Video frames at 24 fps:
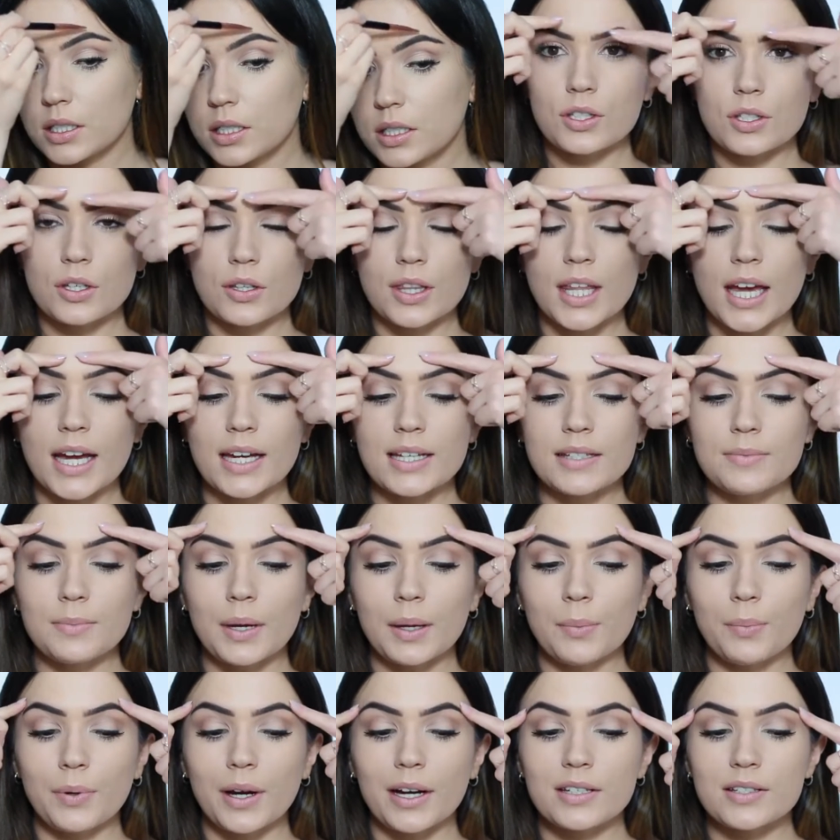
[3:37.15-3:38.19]
So that is
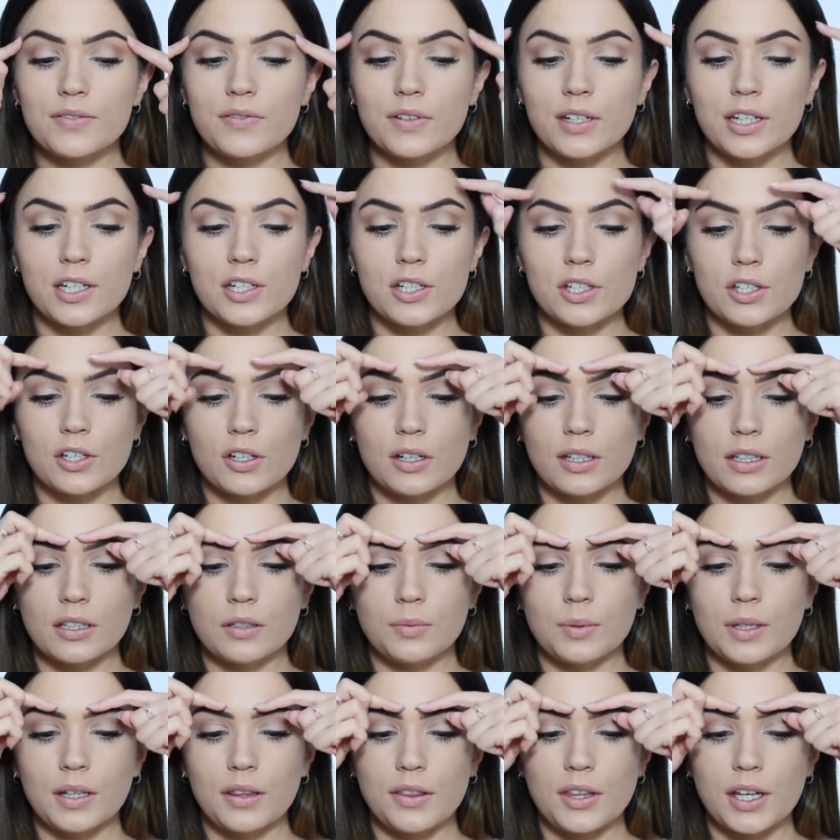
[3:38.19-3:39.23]
my brows finished. They're a
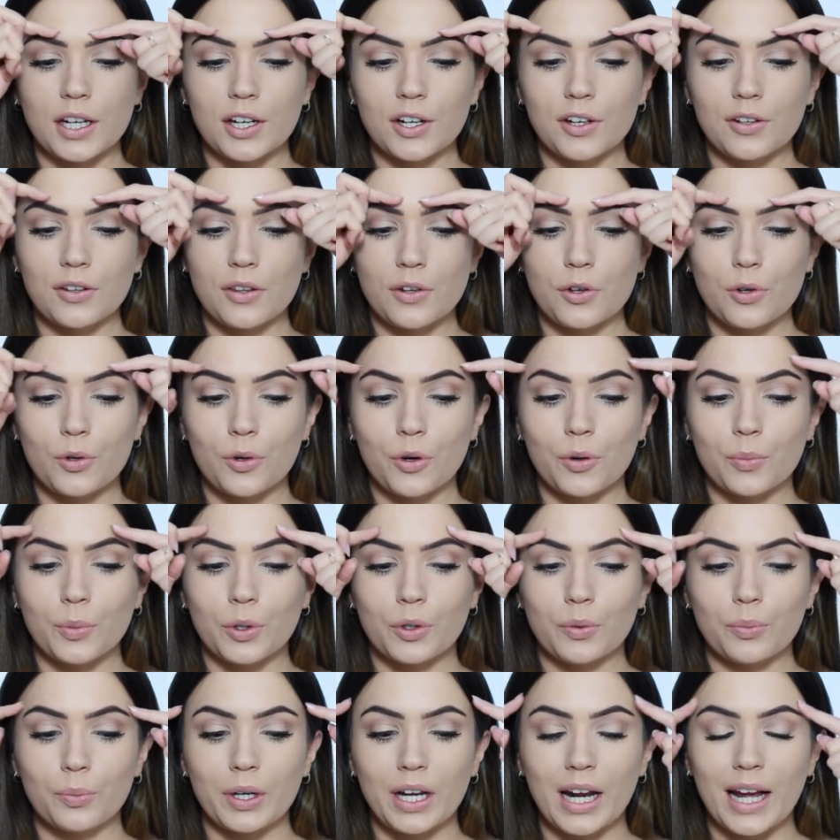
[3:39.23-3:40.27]
little bit thicker than
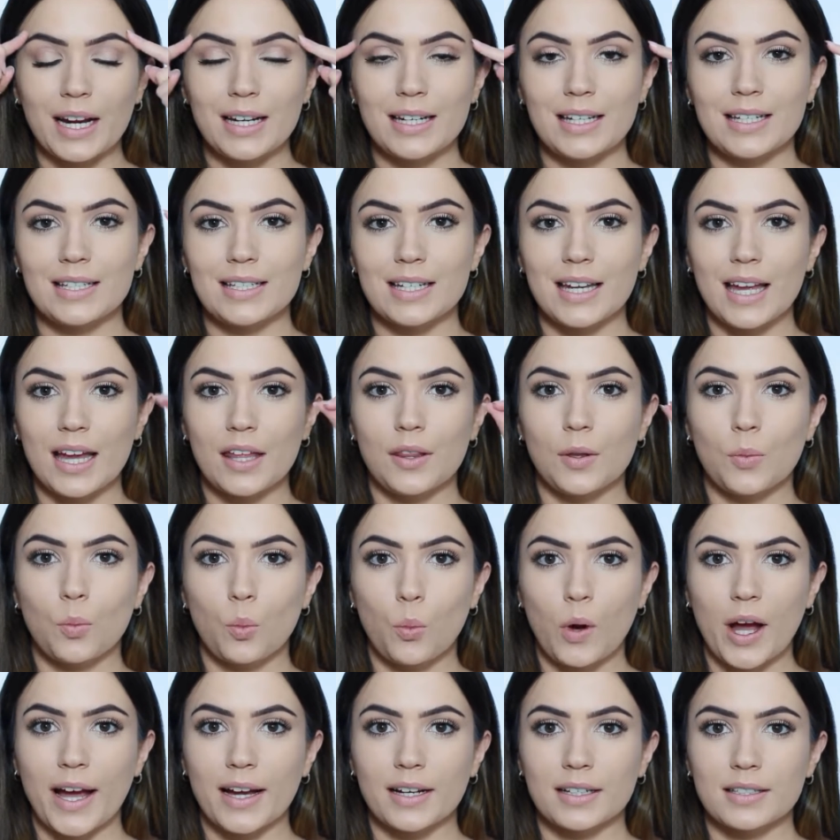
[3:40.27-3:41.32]
normal, but I need to get them
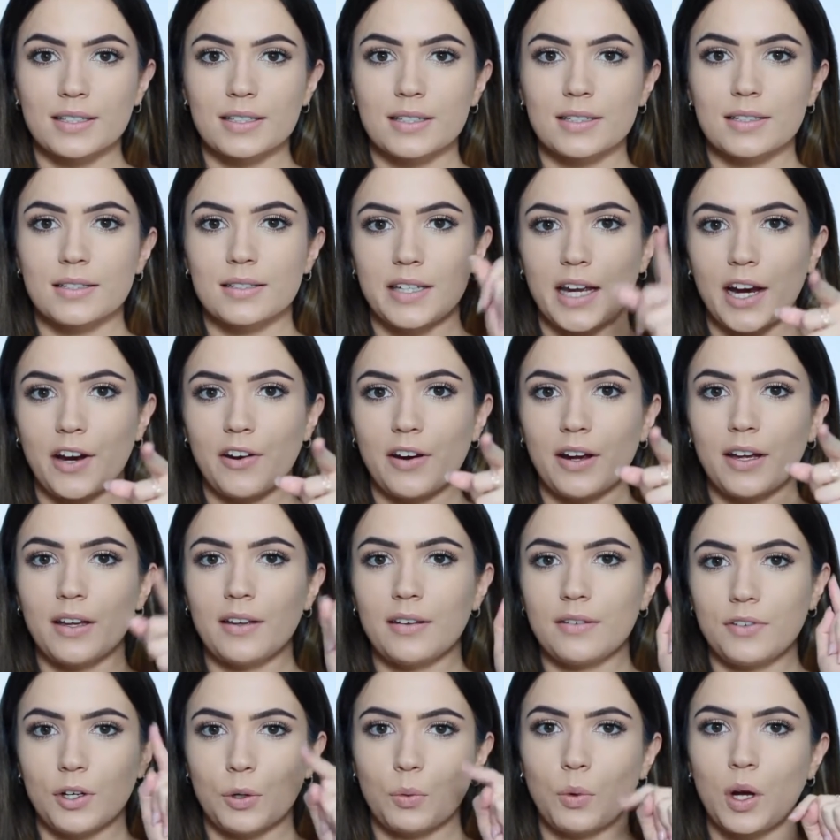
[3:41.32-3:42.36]
waxed. Sarah,
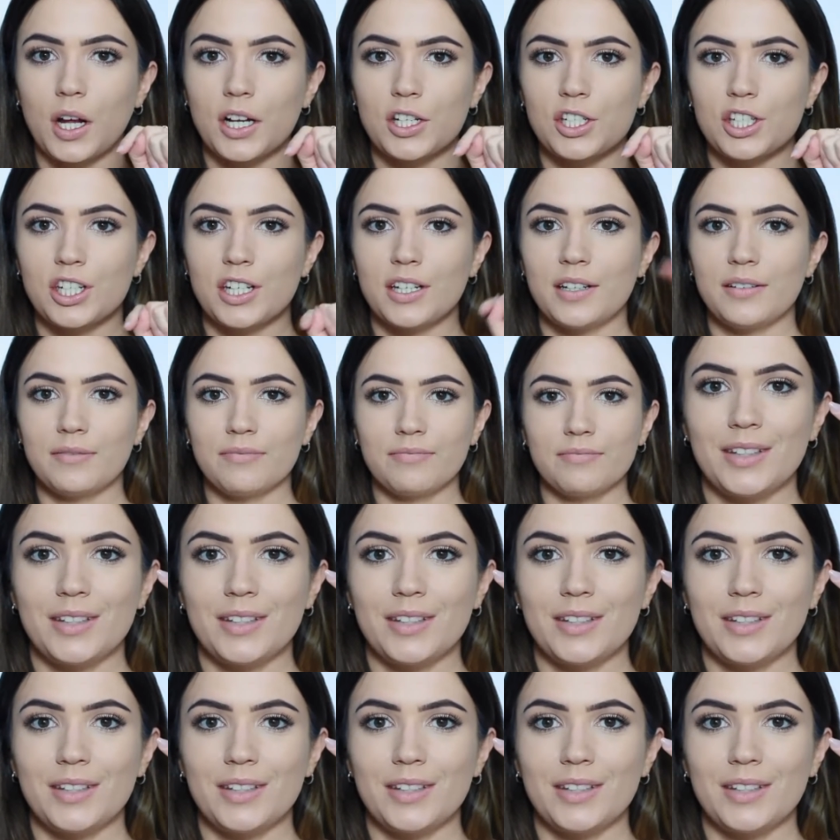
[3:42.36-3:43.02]
if you're watching,